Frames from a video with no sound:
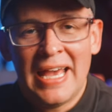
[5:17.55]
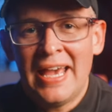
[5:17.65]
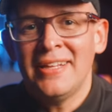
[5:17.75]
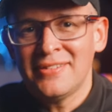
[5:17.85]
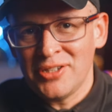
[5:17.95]

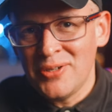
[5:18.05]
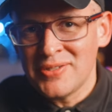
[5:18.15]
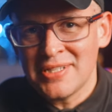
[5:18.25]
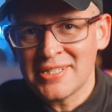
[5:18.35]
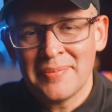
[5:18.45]
and
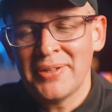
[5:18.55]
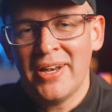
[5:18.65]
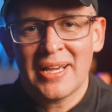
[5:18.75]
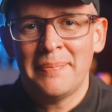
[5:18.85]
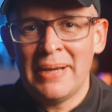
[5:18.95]
using something
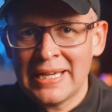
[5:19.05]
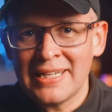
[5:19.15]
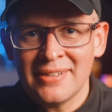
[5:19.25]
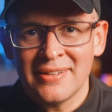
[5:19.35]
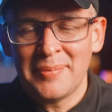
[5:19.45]
like a
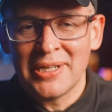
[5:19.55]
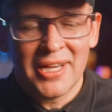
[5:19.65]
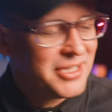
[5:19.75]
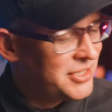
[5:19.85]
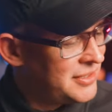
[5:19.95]
banking
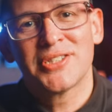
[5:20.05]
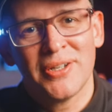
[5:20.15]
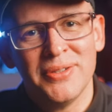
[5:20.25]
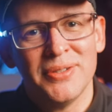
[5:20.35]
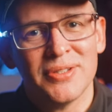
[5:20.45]
application
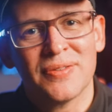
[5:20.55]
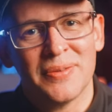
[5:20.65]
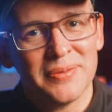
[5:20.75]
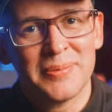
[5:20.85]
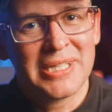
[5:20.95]
so
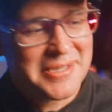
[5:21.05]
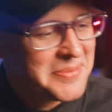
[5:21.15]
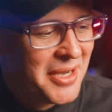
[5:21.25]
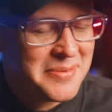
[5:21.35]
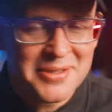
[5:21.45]
useful because
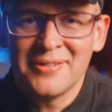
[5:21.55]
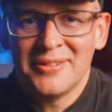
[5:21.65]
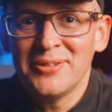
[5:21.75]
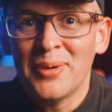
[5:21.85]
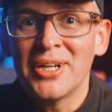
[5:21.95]
sometimes you know
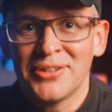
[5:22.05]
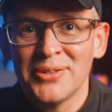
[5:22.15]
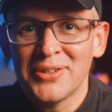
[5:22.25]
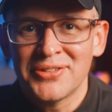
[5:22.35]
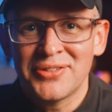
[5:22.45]
you want to do
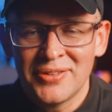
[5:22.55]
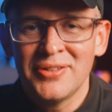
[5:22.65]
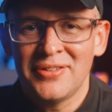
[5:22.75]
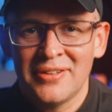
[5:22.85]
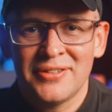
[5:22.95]
those
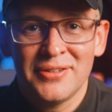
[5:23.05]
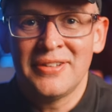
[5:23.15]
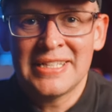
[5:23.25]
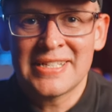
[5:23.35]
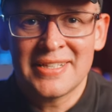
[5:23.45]
do two
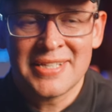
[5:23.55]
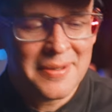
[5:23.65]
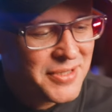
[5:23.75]
things at the same